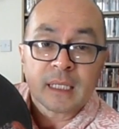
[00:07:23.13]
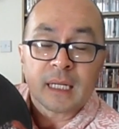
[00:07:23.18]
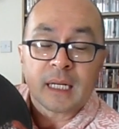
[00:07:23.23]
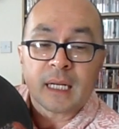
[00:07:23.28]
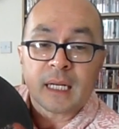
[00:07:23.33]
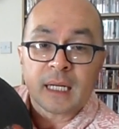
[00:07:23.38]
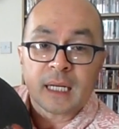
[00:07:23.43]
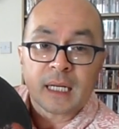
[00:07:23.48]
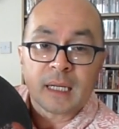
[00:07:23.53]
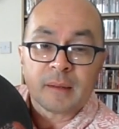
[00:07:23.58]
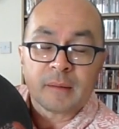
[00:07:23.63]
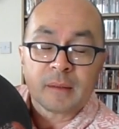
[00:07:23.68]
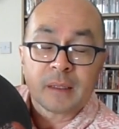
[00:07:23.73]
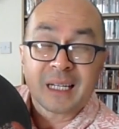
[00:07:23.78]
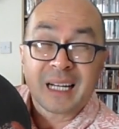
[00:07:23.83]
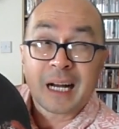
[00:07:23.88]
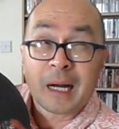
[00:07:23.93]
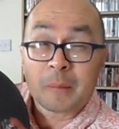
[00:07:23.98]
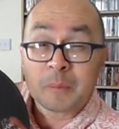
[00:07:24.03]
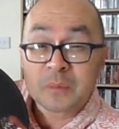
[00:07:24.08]

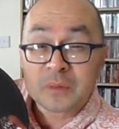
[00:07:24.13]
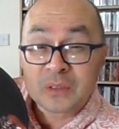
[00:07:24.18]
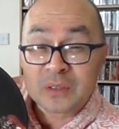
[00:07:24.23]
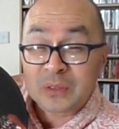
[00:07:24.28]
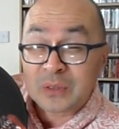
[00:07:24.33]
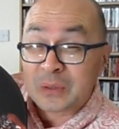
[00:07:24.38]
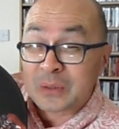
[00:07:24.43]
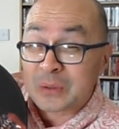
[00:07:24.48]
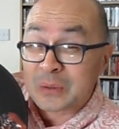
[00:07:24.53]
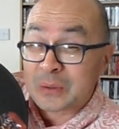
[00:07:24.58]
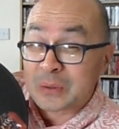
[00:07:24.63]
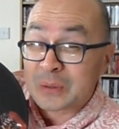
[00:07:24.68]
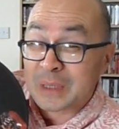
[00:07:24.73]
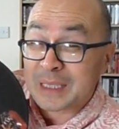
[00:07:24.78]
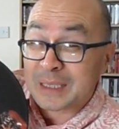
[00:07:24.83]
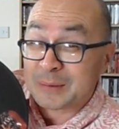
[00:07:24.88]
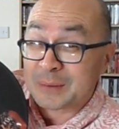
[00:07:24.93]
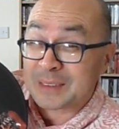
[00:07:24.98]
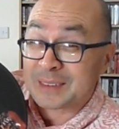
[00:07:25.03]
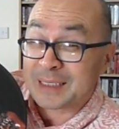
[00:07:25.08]
up to,
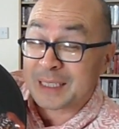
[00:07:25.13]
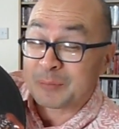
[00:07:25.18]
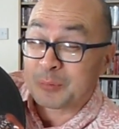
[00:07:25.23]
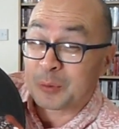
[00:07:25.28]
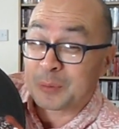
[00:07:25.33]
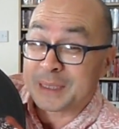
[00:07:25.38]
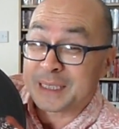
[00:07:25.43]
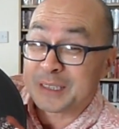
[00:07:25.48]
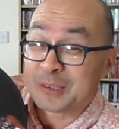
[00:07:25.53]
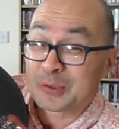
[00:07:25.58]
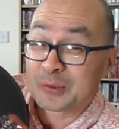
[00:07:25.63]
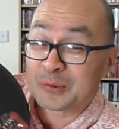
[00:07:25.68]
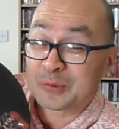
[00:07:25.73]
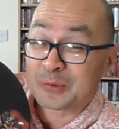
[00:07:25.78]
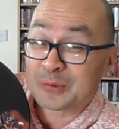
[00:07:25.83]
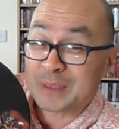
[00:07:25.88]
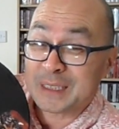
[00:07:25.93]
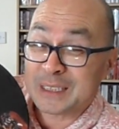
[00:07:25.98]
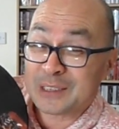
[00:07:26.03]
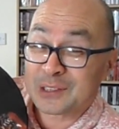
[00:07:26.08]
I would say, probably
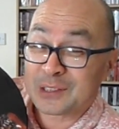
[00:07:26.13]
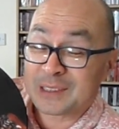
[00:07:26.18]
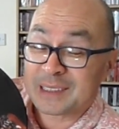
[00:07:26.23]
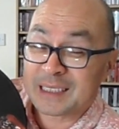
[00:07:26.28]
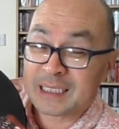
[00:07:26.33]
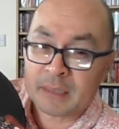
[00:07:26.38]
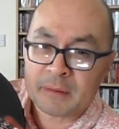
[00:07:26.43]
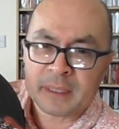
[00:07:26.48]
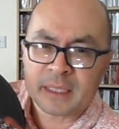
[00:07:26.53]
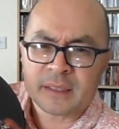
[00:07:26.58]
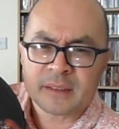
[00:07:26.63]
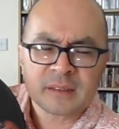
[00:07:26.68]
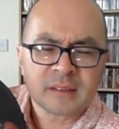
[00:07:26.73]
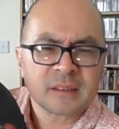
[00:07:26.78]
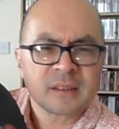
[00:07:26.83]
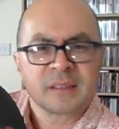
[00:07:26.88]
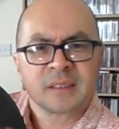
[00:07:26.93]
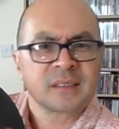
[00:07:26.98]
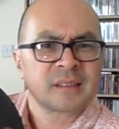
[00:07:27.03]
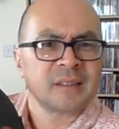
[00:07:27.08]
Creatures, and everything
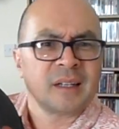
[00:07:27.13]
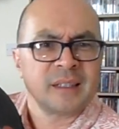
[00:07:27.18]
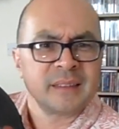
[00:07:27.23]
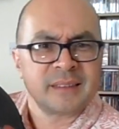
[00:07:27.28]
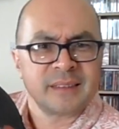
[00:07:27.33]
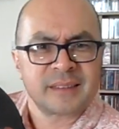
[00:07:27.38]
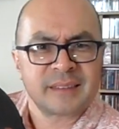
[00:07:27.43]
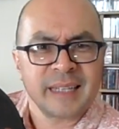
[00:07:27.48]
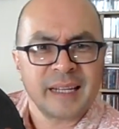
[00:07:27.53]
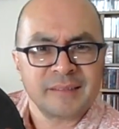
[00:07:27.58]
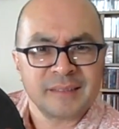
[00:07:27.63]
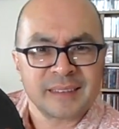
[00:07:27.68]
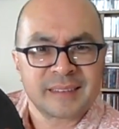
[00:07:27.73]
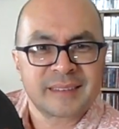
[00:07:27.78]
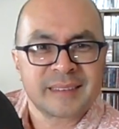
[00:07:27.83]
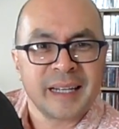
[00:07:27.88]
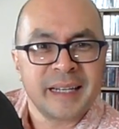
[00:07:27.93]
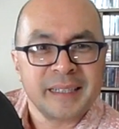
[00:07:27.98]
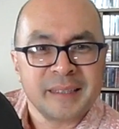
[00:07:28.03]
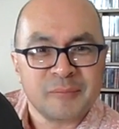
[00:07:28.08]
started to sound the
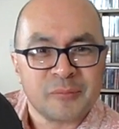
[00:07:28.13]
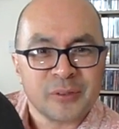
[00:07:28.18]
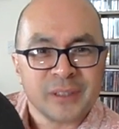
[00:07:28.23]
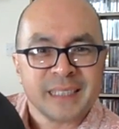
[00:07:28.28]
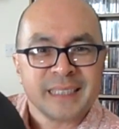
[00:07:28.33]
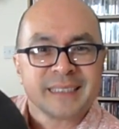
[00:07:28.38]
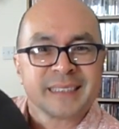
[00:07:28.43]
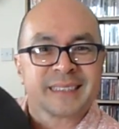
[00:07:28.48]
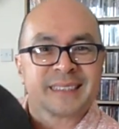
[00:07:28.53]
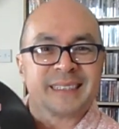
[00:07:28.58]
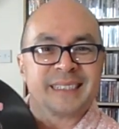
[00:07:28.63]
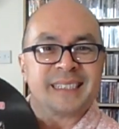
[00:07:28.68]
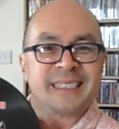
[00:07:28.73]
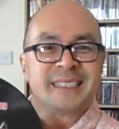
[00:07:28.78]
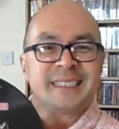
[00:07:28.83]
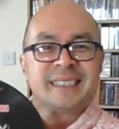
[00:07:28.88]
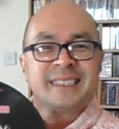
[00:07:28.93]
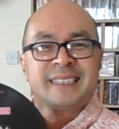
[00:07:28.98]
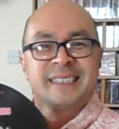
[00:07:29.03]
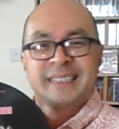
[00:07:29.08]
same, really, didn't
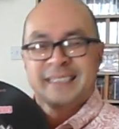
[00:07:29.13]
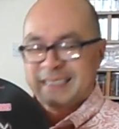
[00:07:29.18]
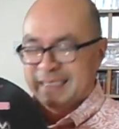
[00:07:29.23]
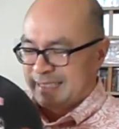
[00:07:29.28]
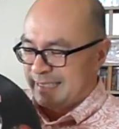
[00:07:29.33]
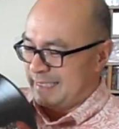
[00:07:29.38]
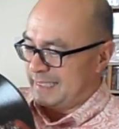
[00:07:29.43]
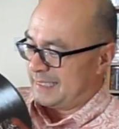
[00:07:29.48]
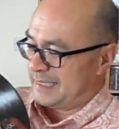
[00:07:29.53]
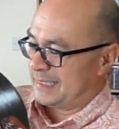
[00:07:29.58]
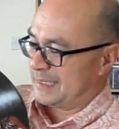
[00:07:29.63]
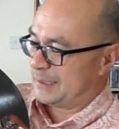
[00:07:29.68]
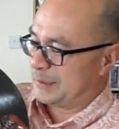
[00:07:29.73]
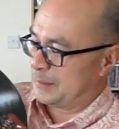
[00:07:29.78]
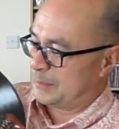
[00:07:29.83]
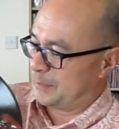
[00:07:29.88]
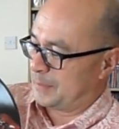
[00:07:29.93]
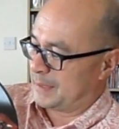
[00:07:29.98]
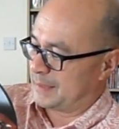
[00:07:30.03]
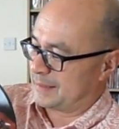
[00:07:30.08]
it?
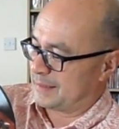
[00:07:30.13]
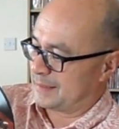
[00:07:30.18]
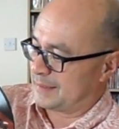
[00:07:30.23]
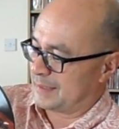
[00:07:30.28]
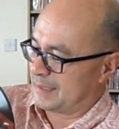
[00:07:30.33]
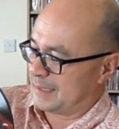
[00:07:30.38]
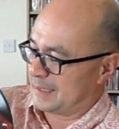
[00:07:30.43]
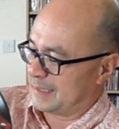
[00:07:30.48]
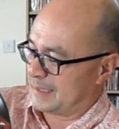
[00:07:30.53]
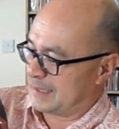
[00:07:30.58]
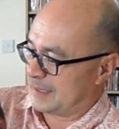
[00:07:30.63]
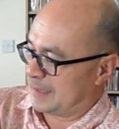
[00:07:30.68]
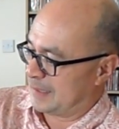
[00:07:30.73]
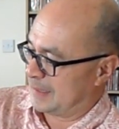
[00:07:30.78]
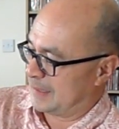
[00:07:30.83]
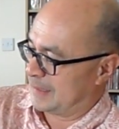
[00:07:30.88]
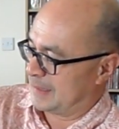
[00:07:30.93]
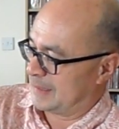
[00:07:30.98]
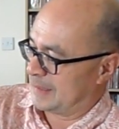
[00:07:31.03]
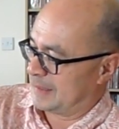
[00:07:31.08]
But
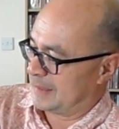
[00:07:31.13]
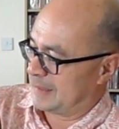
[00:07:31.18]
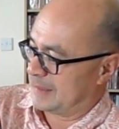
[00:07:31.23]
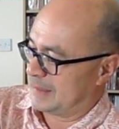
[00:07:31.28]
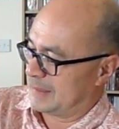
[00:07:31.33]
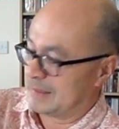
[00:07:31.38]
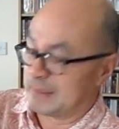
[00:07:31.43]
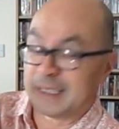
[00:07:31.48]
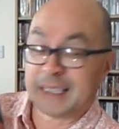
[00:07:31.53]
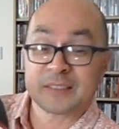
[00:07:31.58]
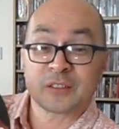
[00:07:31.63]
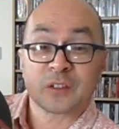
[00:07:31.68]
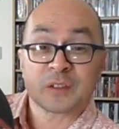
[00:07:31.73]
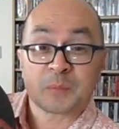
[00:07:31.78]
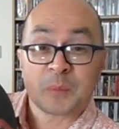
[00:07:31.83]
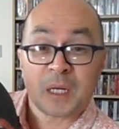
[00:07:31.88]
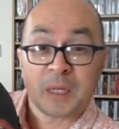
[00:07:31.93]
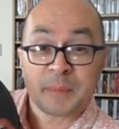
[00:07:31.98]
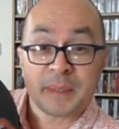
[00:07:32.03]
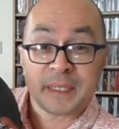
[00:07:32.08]
that's just
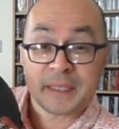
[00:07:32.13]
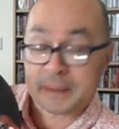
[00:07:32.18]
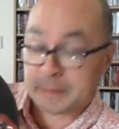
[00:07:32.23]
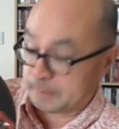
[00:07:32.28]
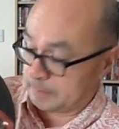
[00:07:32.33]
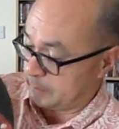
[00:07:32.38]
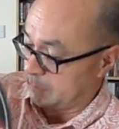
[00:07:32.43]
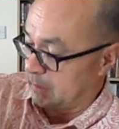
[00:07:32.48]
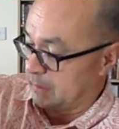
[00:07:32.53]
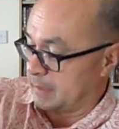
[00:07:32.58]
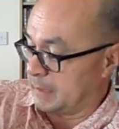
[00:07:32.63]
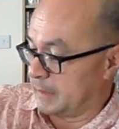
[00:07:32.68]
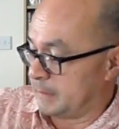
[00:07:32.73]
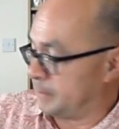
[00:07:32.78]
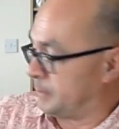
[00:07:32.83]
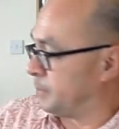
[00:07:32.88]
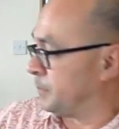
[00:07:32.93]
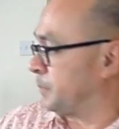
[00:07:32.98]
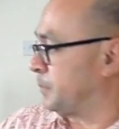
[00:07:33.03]
my opinion, okay?